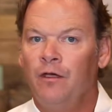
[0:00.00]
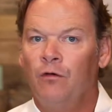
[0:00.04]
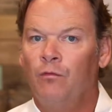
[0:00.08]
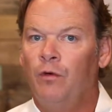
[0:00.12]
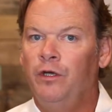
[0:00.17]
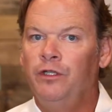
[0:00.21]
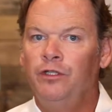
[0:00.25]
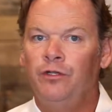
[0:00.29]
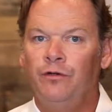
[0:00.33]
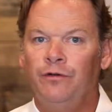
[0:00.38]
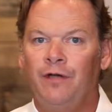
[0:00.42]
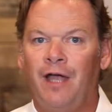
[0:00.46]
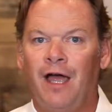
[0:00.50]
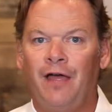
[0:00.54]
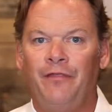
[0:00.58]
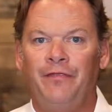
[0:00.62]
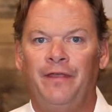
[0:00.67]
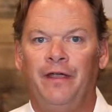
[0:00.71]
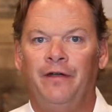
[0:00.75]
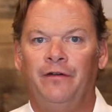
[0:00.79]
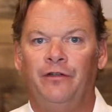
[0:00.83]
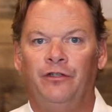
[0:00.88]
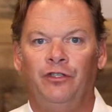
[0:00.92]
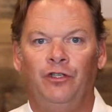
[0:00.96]
What you're not
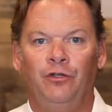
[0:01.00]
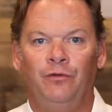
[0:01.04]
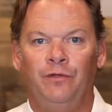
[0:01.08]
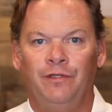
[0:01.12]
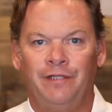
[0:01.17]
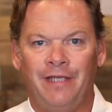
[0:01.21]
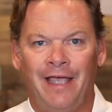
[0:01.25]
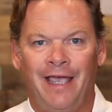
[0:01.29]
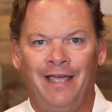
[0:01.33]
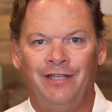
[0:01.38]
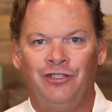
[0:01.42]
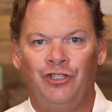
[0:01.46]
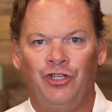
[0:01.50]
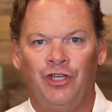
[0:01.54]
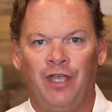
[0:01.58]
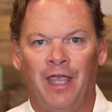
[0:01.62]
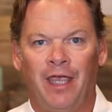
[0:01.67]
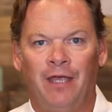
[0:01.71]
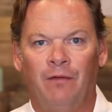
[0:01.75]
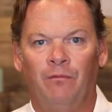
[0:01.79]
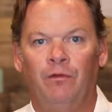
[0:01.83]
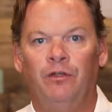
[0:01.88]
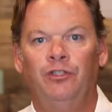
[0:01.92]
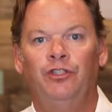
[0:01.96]
there to do is
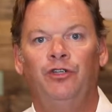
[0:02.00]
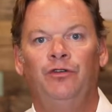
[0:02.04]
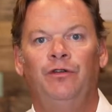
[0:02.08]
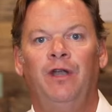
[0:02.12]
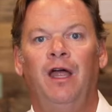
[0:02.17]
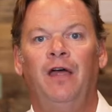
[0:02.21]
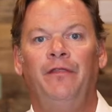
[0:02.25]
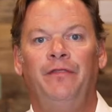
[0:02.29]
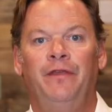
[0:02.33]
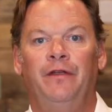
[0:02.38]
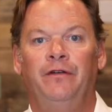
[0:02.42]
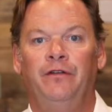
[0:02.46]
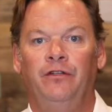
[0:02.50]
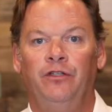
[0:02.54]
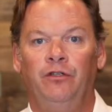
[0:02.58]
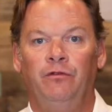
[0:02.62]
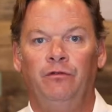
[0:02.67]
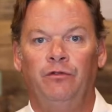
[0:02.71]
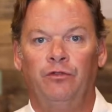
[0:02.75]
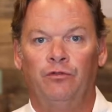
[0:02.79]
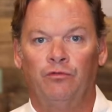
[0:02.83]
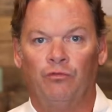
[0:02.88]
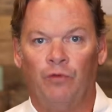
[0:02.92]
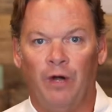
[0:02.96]
educate. What you're not there to do
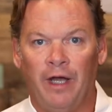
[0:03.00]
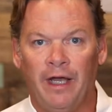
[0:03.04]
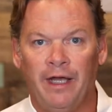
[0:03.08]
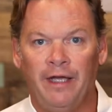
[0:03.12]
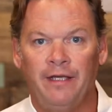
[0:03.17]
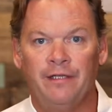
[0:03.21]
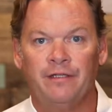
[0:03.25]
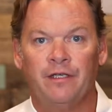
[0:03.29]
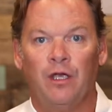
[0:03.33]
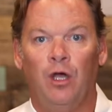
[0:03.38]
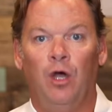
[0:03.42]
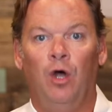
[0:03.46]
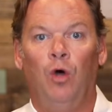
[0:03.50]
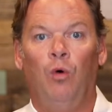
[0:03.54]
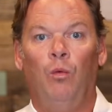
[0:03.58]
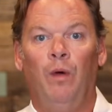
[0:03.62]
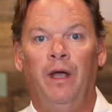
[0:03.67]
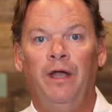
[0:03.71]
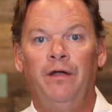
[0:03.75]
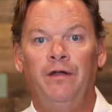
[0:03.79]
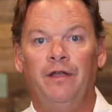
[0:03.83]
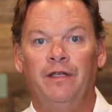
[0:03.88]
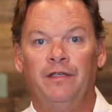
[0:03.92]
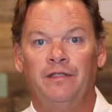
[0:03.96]
is raise
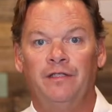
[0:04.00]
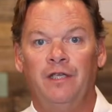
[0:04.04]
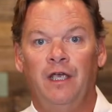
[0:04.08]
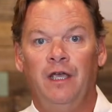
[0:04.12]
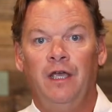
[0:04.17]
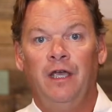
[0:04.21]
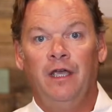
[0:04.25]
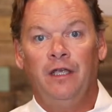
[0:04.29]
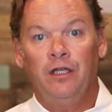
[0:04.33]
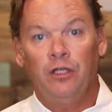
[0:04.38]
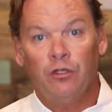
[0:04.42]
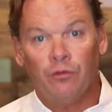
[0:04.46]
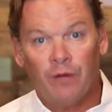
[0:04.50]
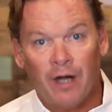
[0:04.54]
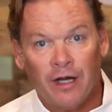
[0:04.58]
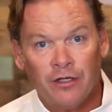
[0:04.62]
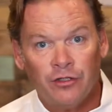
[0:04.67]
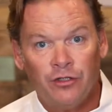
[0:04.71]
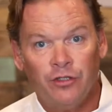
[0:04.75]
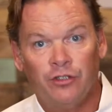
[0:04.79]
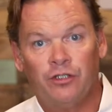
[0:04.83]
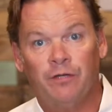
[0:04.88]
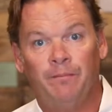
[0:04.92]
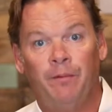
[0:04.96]
awareness. You're
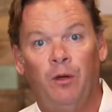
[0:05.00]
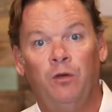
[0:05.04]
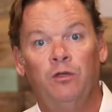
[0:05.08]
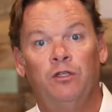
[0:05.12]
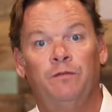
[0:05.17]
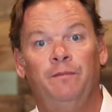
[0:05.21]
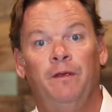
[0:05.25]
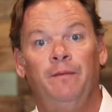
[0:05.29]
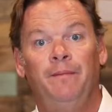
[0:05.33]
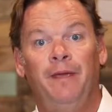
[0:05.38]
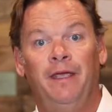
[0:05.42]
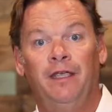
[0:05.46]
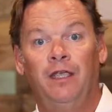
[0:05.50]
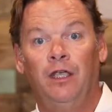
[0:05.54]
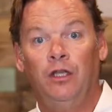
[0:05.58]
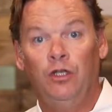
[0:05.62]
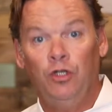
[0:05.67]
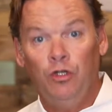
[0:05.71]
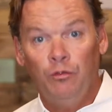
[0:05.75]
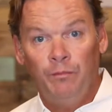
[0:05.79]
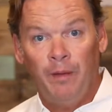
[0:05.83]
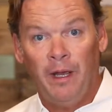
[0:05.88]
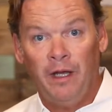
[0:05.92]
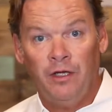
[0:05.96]
actually supposed to be making
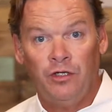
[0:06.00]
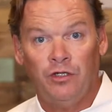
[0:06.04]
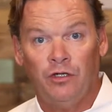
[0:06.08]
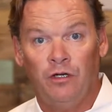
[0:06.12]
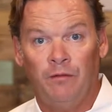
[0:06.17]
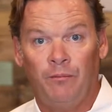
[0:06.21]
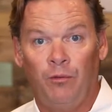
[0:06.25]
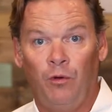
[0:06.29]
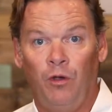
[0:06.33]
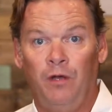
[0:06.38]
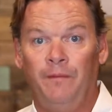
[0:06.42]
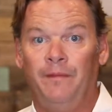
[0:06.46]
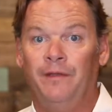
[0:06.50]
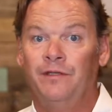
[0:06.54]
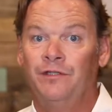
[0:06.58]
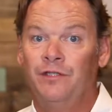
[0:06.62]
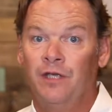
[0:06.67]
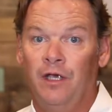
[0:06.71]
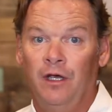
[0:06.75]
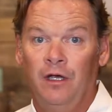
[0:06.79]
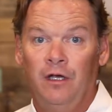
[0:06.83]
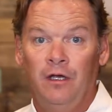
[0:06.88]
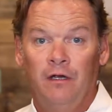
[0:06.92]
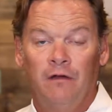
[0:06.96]
new patient appointments
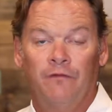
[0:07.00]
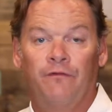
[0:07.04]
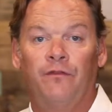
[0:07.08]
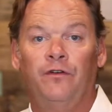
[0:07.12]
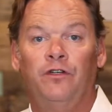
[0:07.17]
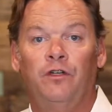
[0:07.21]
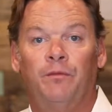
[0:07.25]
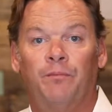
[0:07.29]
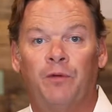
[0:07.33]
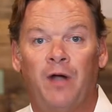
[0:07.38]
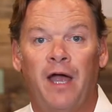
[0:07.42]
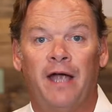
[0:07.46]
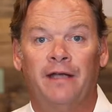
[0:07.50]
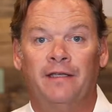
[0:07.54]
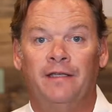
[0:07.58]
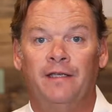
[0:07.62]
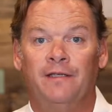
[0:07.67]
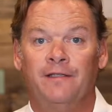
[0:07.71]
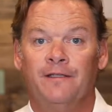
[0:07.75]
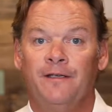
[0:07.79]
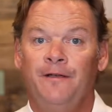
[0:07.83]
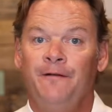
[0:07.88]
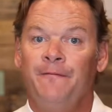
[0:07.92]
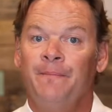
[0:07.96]
for your practice.